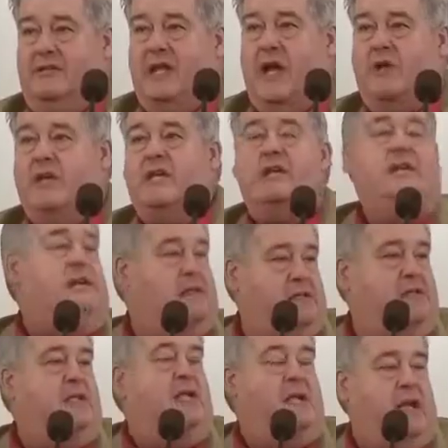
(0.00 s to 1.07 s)
Now, he
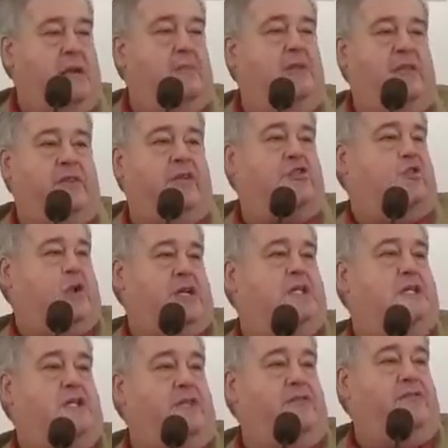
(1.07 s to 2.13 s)
ended up being the
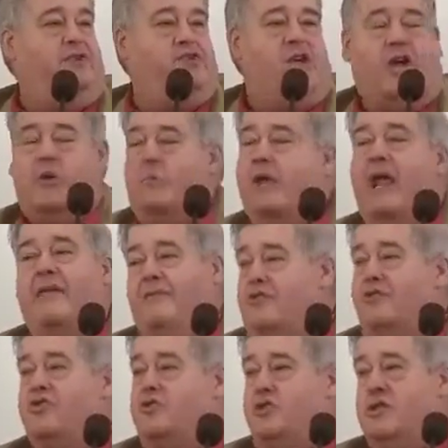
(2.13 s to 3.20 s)
trustee of the jail, but at
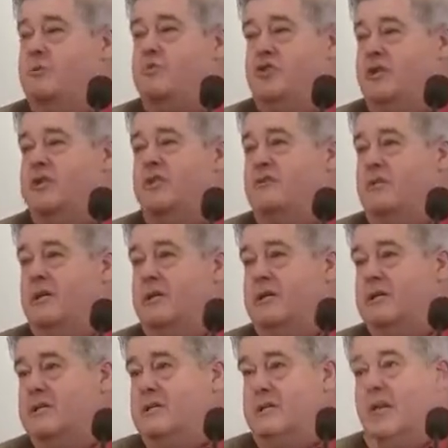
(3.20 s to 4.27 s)
first he was just
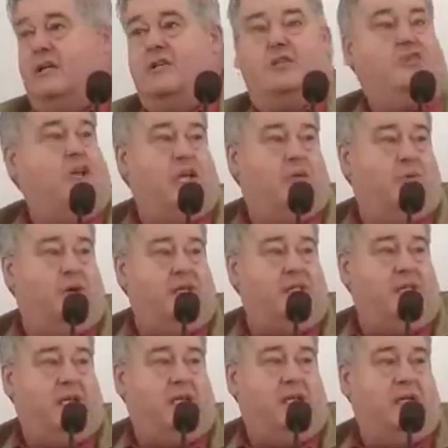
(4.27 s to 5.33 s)
stuck in jail,
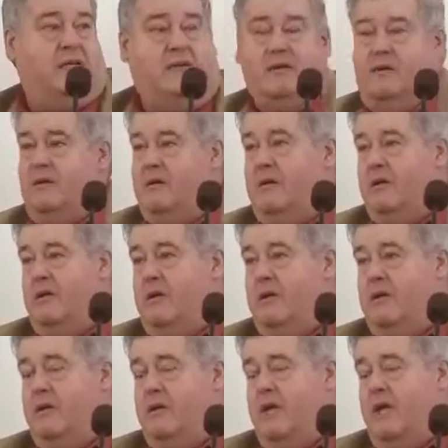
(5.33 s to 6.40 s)
wasn't he?
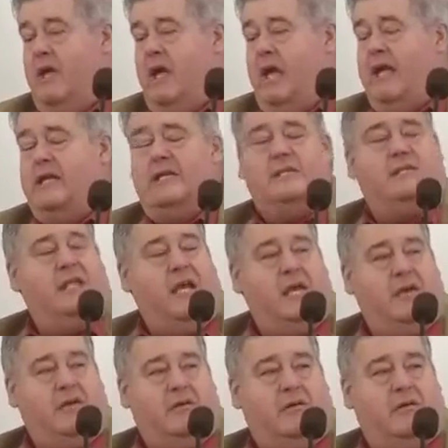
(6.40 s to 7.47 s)
And he's
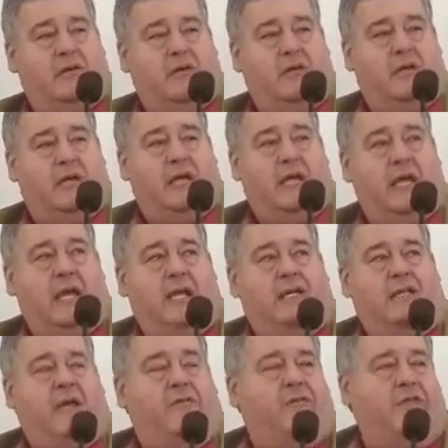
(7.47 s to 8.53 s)
there.
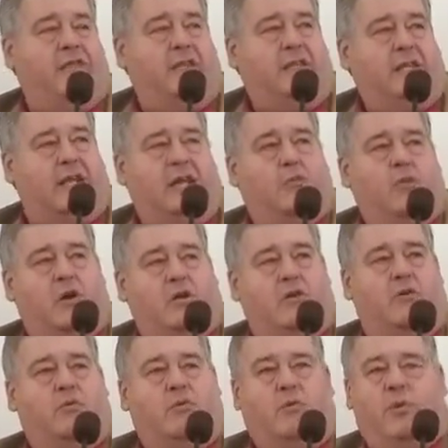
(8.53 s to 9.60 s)
Do you ever think that he
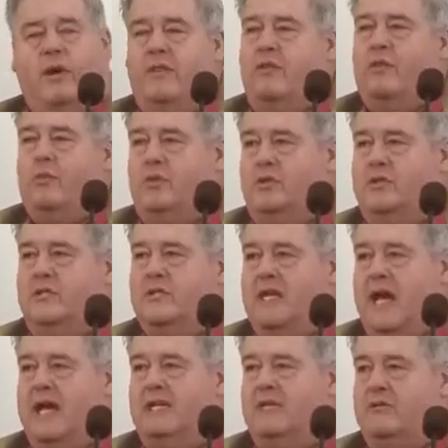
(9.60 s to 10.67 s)
wondered, what in the world is
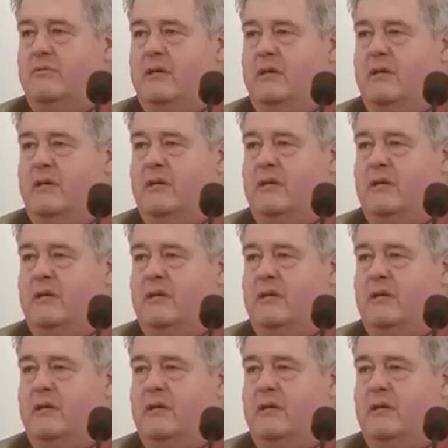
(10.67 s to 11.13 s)
God doing?